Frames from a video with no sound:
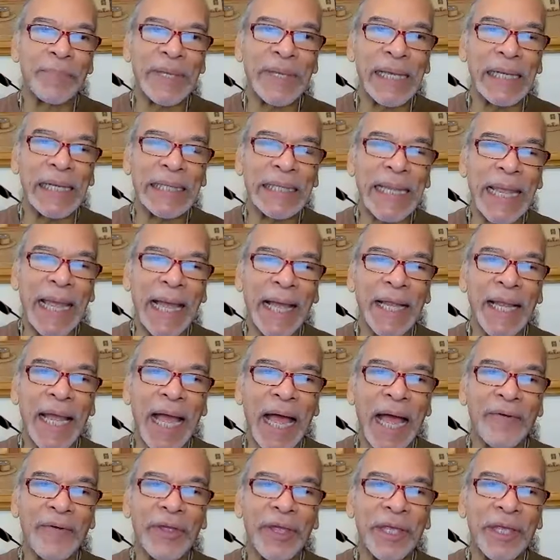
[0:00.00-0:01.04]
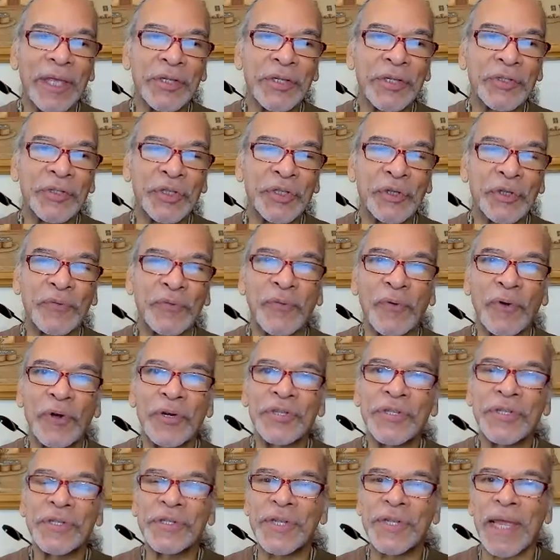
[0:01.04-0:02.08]
Miel de Agave is your
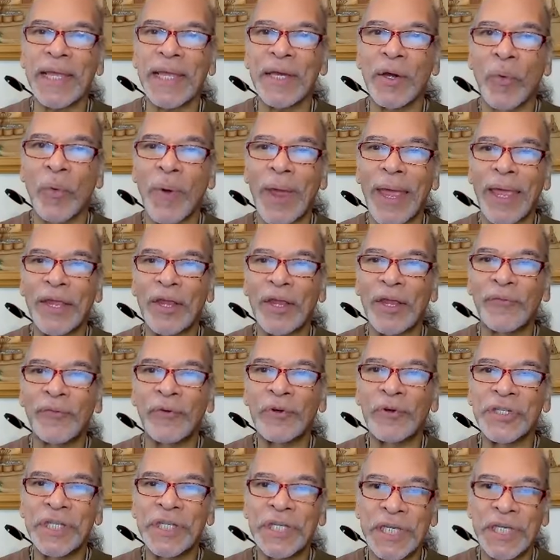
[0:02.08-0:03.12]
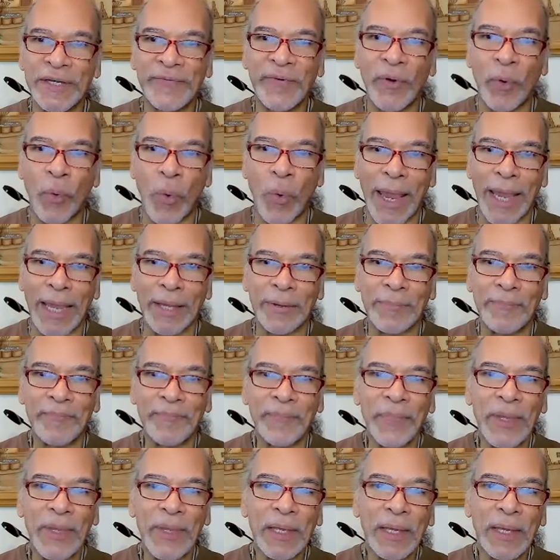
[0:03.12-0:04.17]
first takeaway, your first giveaway.
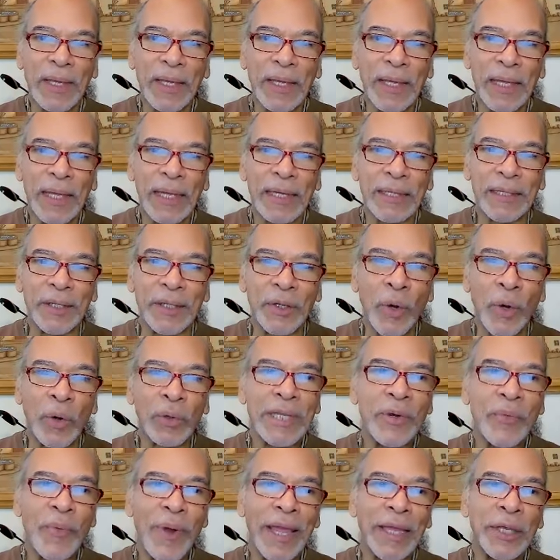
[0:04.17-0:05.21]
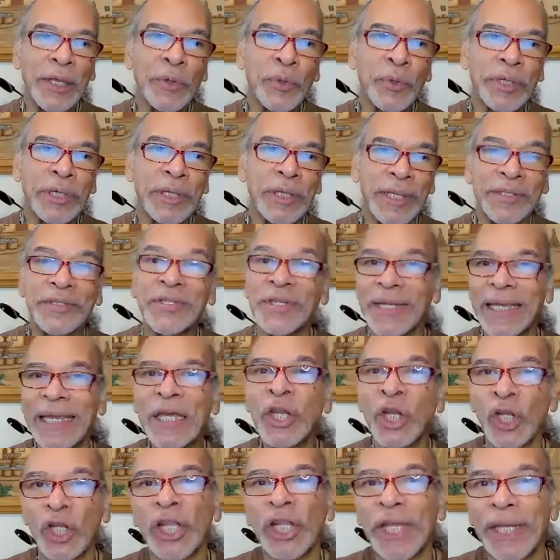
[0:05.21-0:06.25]
The only way it's
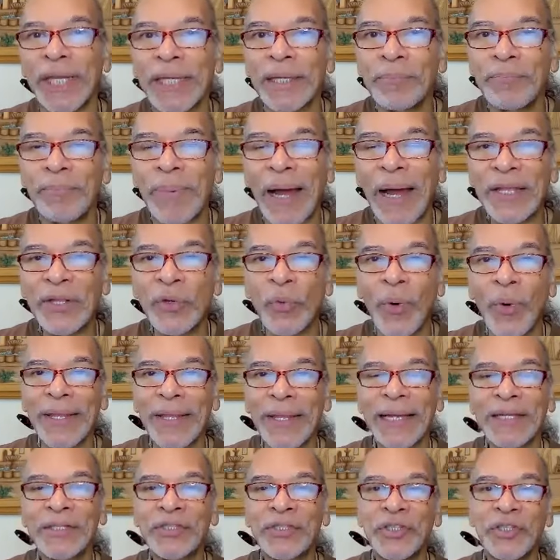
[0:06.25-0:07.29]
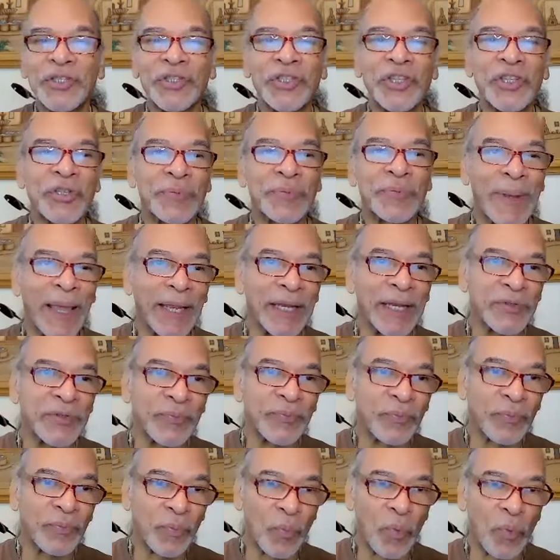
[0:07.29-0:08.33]
inulin, by the way. That's just the
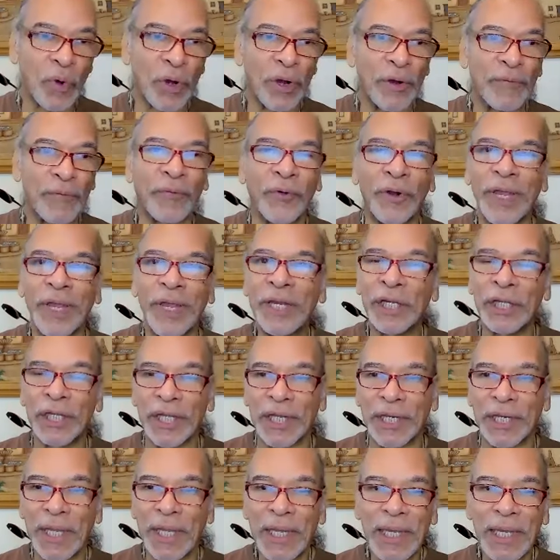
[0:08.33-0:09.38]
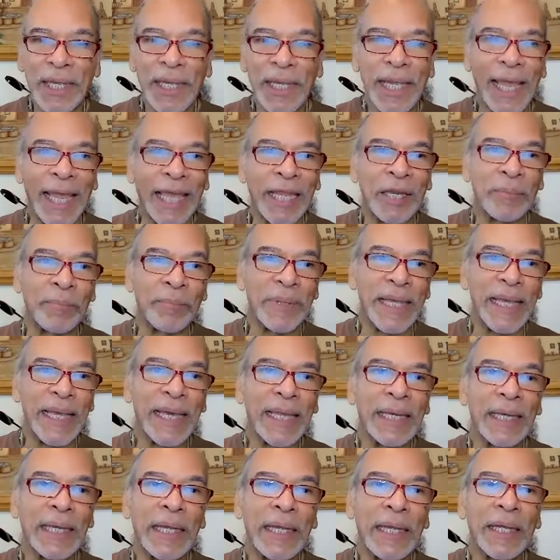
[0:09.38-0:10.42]
Spanish word for inulin. And
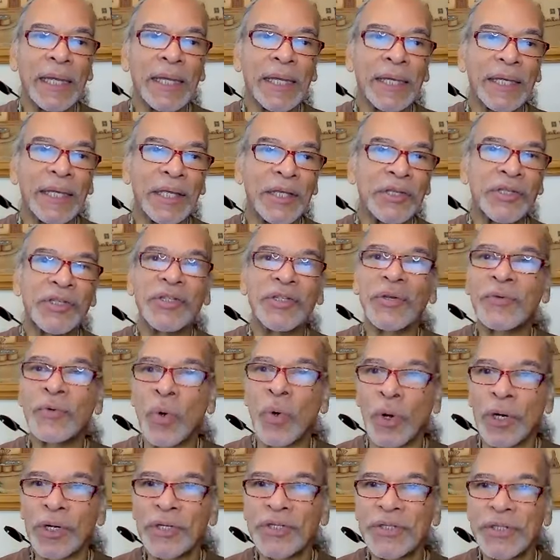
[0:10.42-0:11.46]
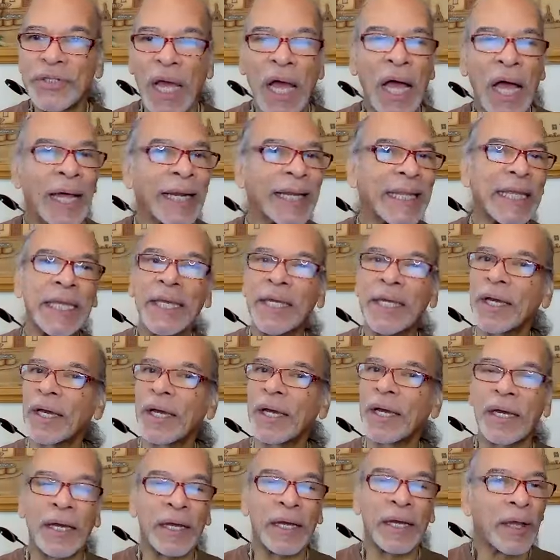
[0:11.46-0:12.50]
miel is, of course, honey,
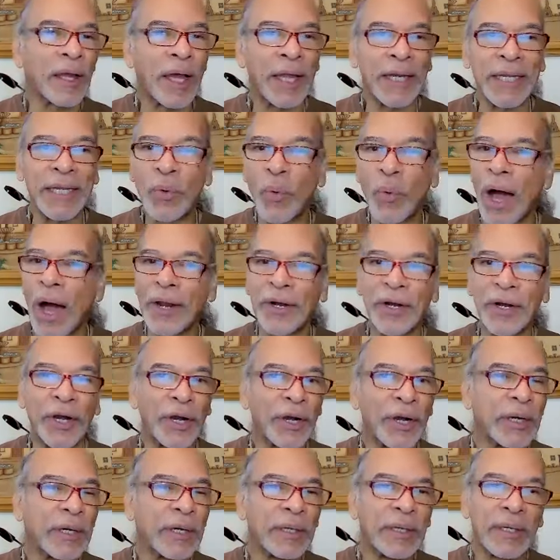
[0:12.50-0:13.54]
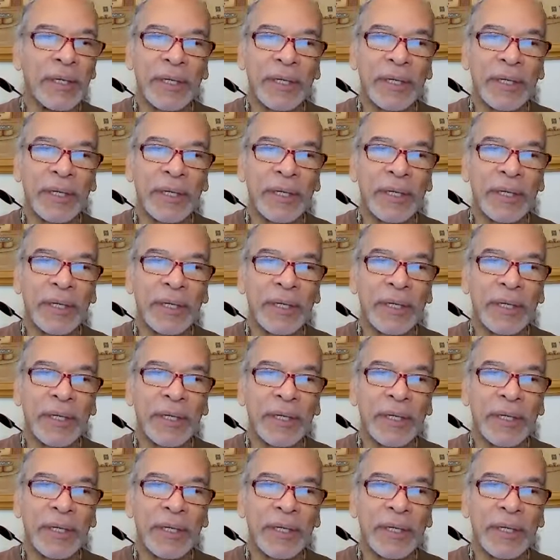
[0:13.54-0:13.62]
honey water,